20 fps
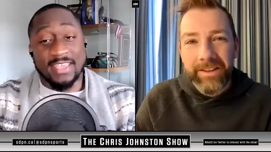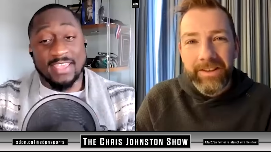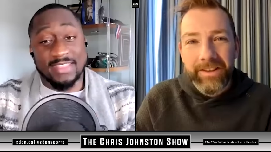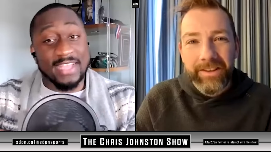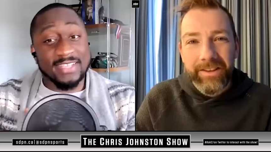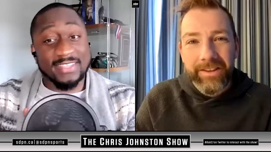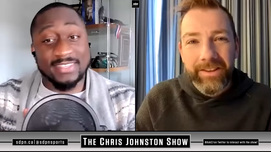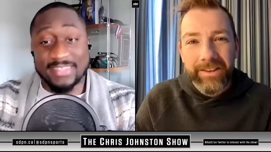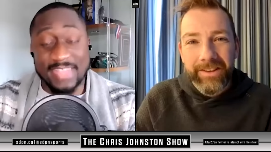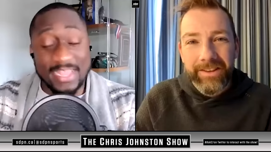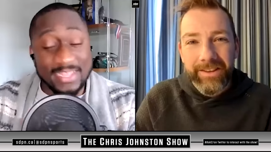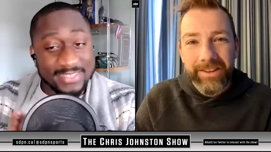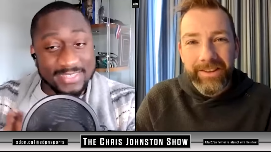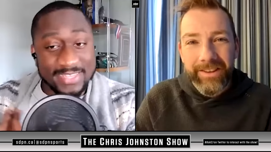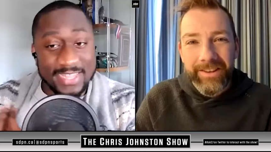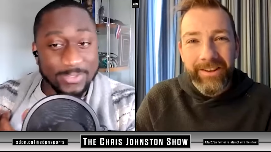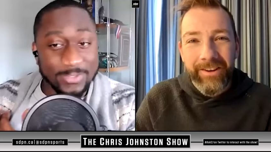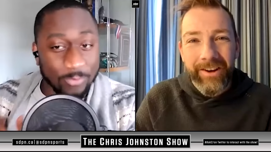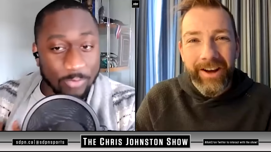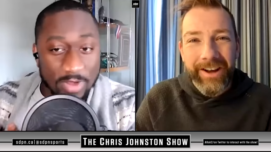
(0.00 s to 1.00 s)
Speaker 1: That's that's
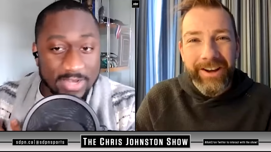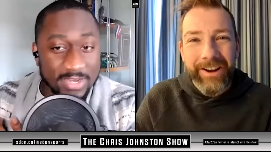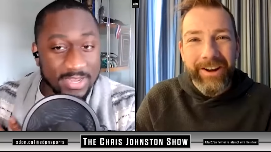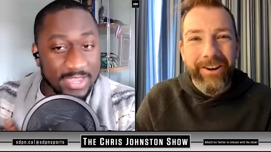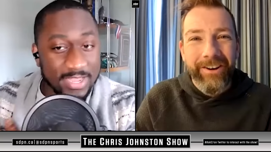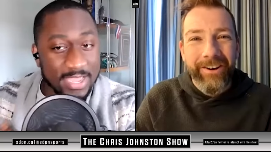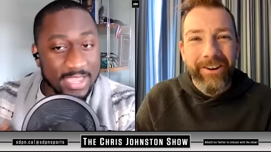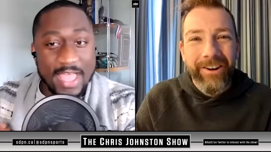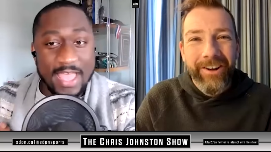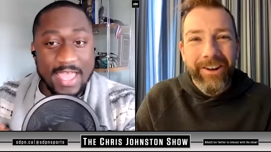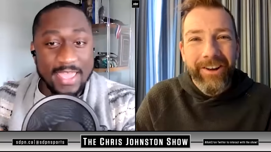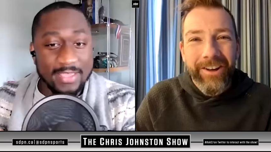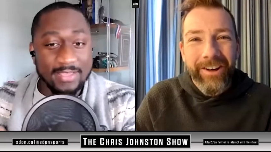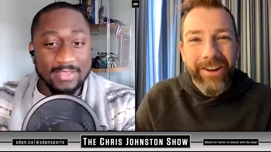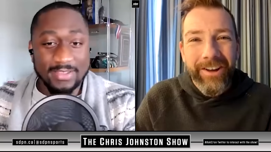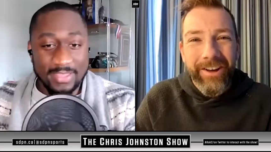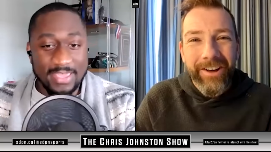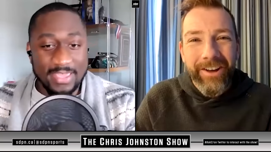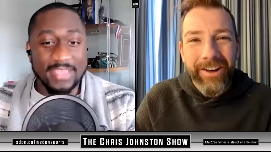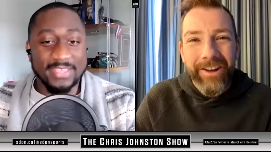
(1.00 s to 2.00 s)
that's no, one guy.
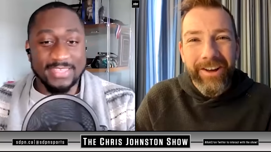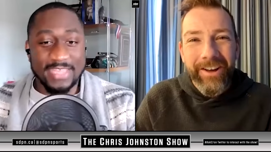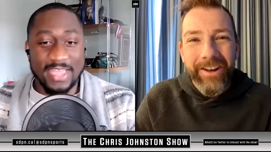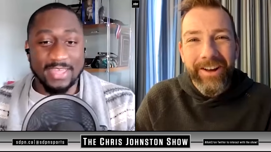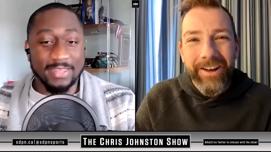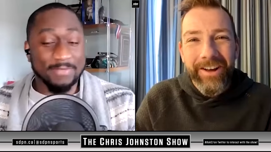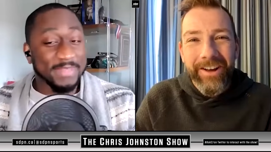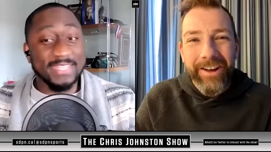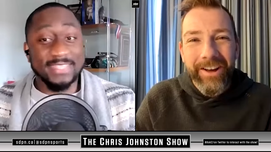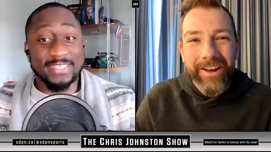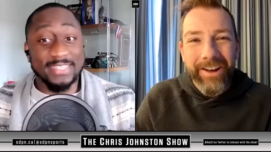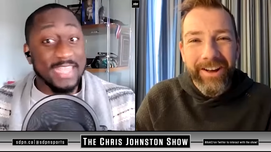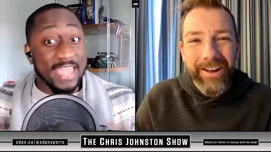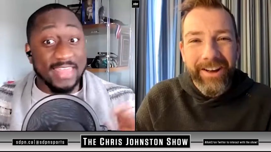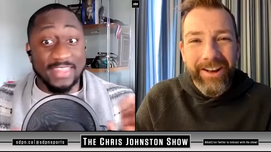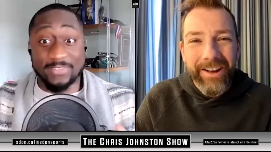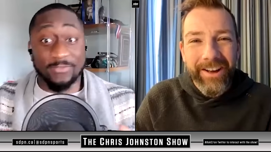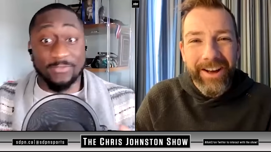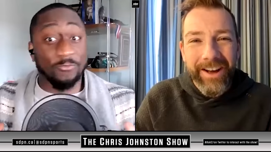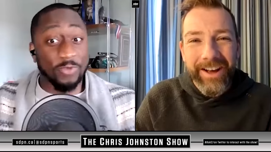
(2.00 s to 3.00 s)
Exactly. That's yeah.
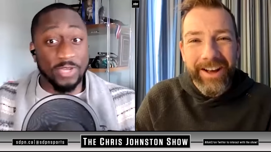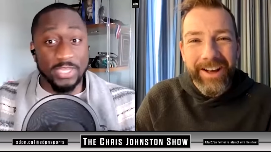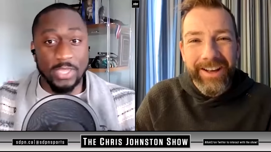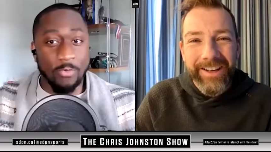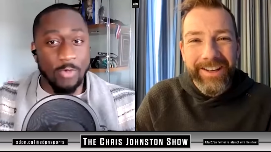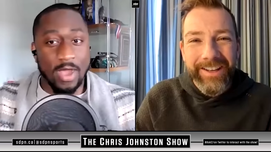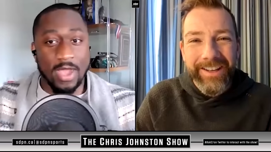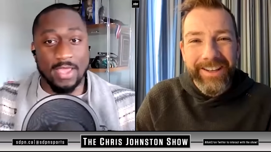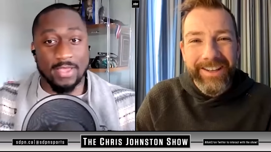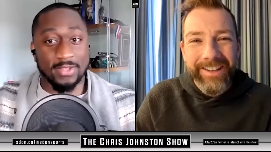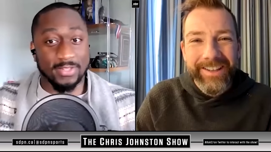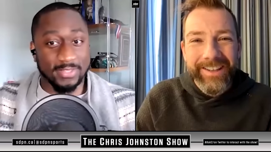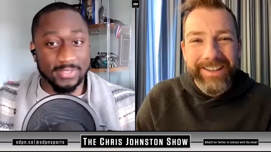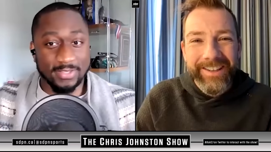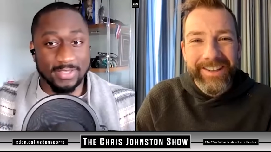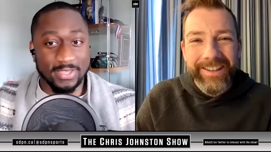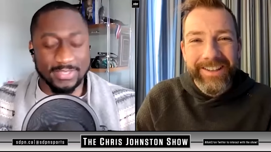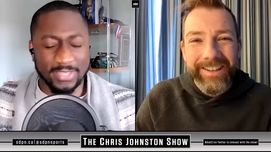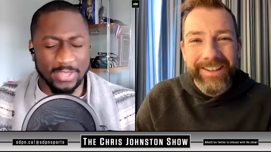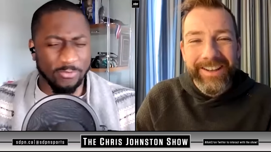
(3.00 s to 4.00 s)
That's really wild.
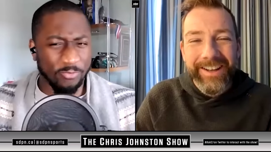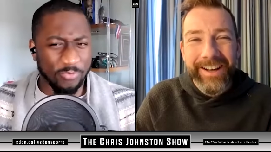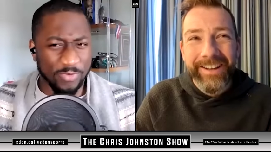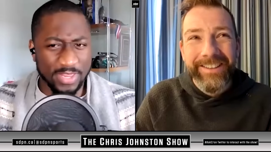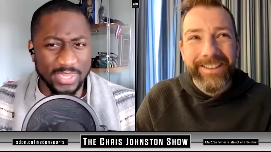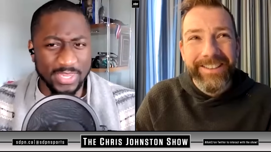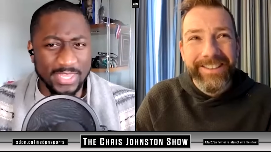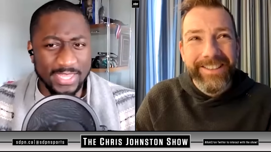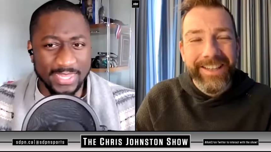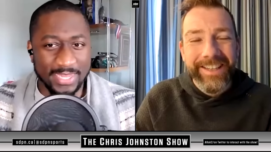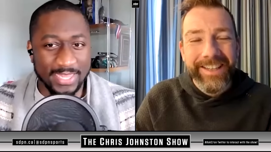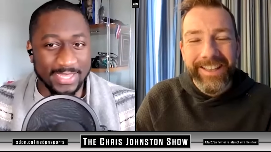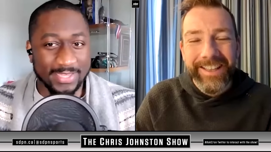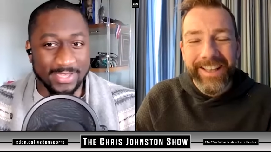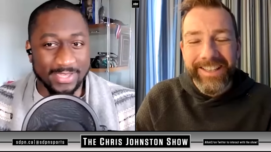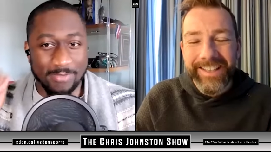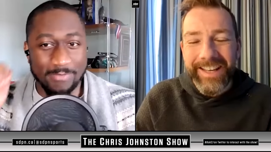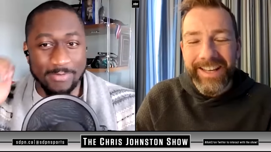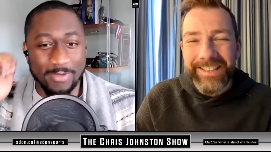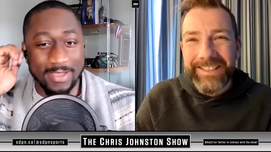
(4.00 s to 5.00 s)
I was like,
Speaker 2: really? Like,
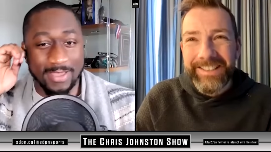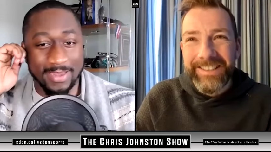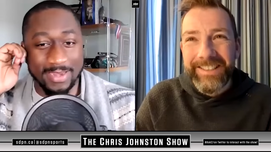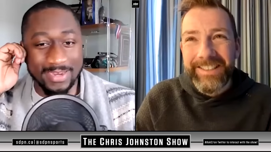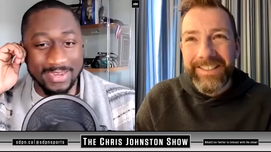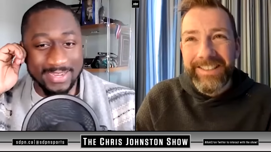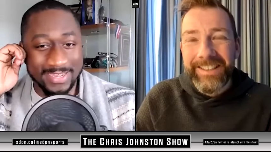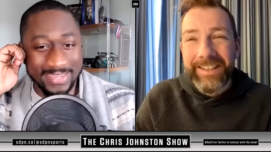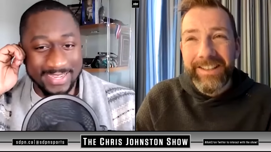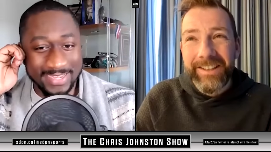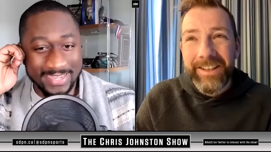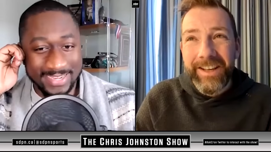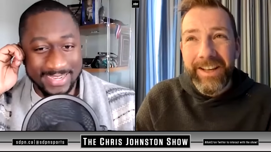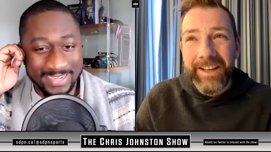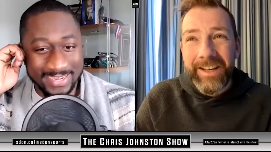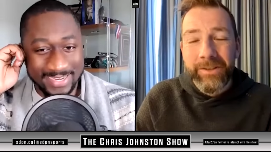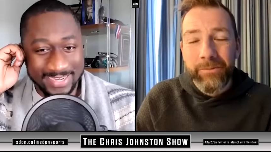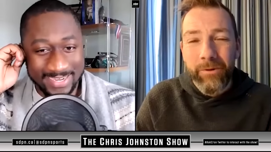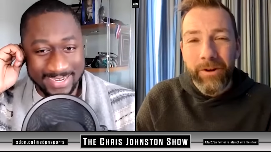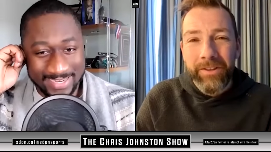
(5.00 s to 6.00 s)
like, come on.
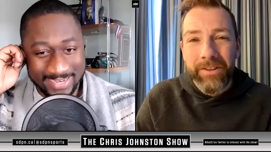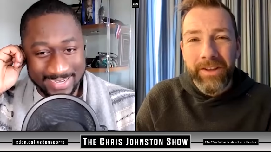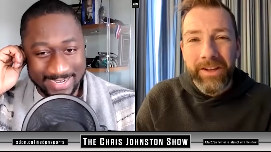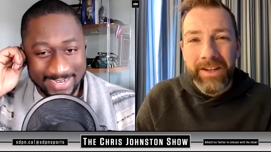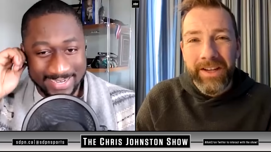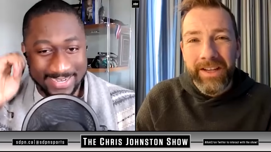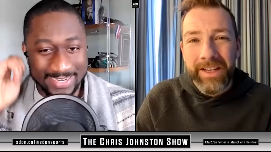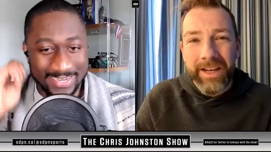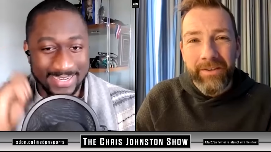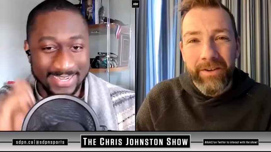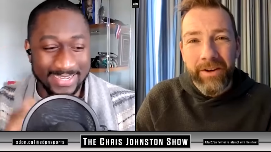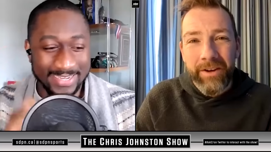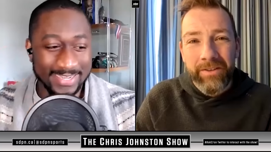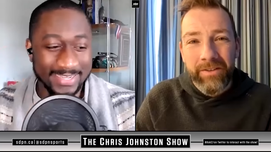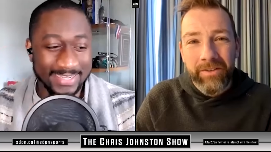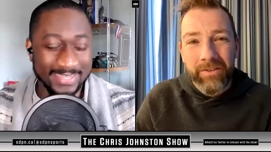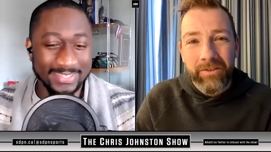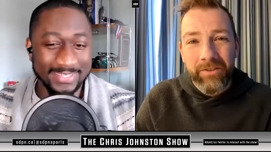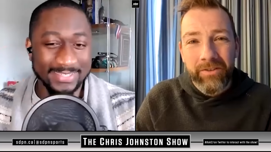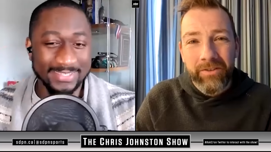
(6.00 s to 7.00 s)
It's one thing to give a
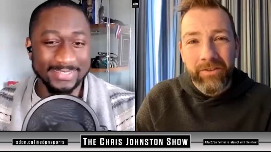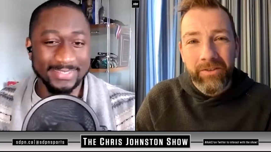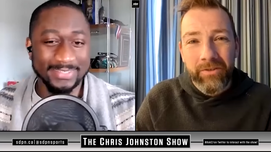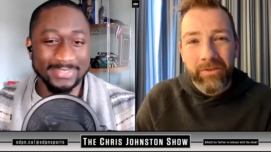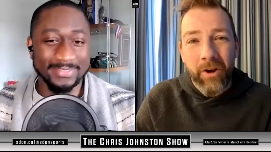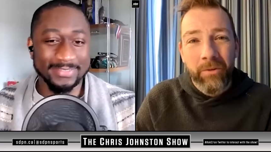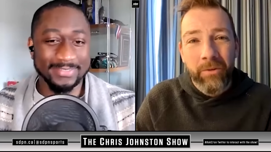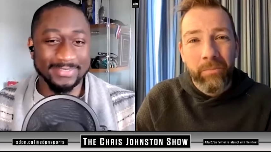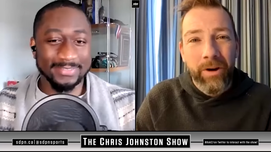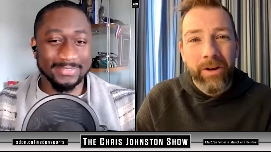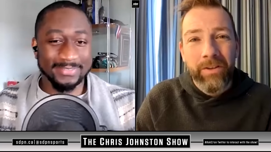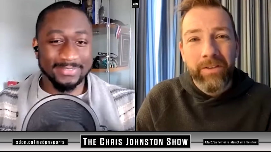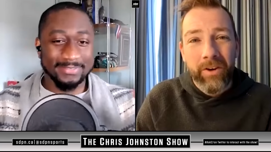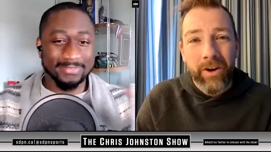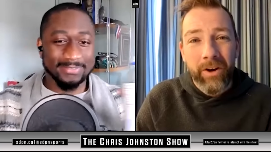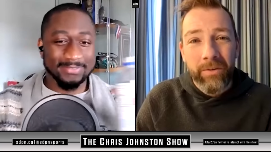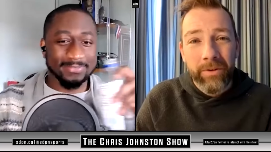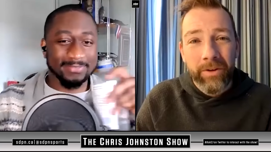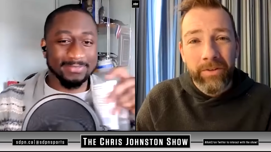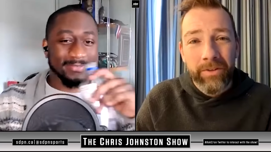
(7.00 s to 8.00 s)
strong press
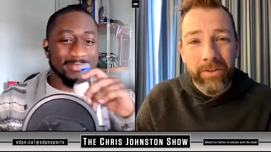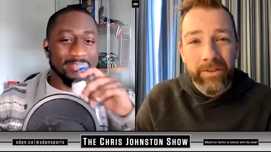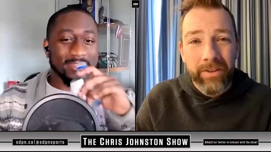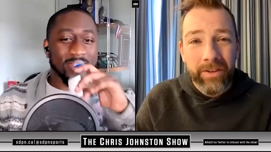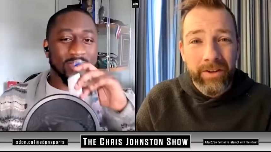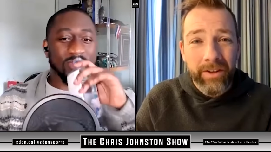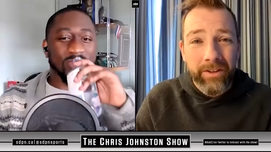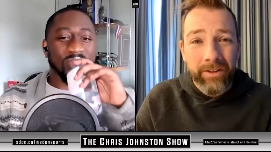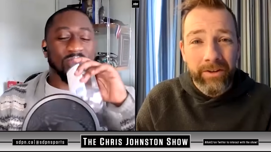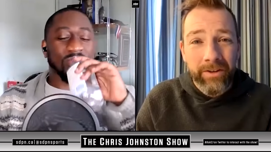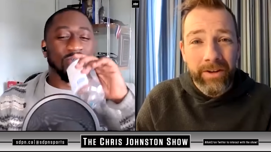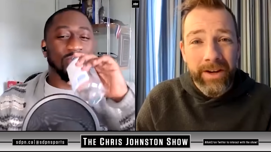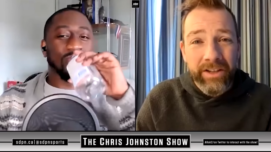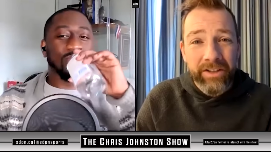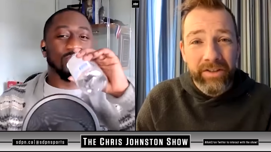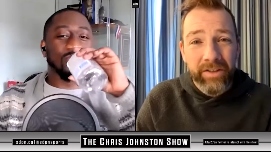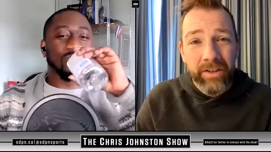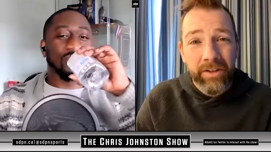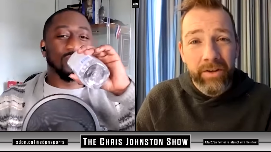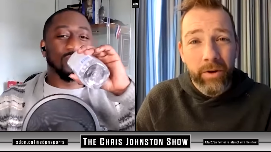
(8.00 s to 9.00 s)
conference. It's another to
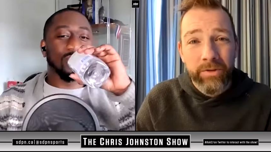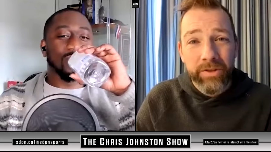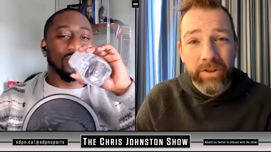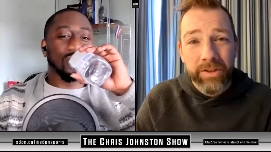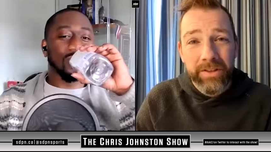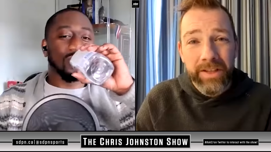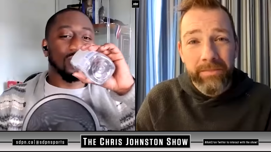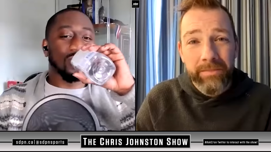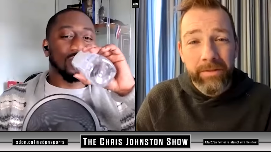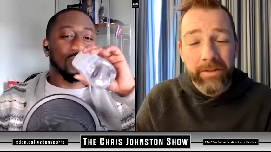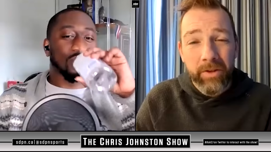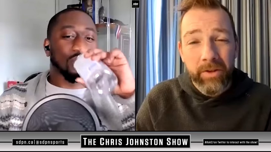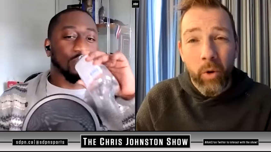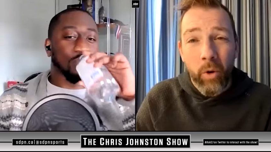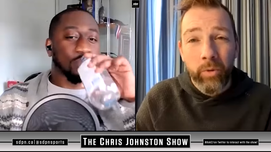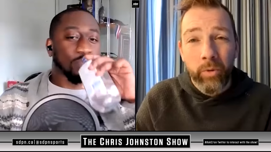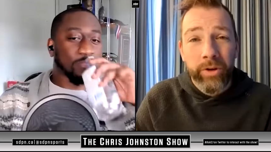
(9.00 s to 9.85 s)
actually coach a team that's only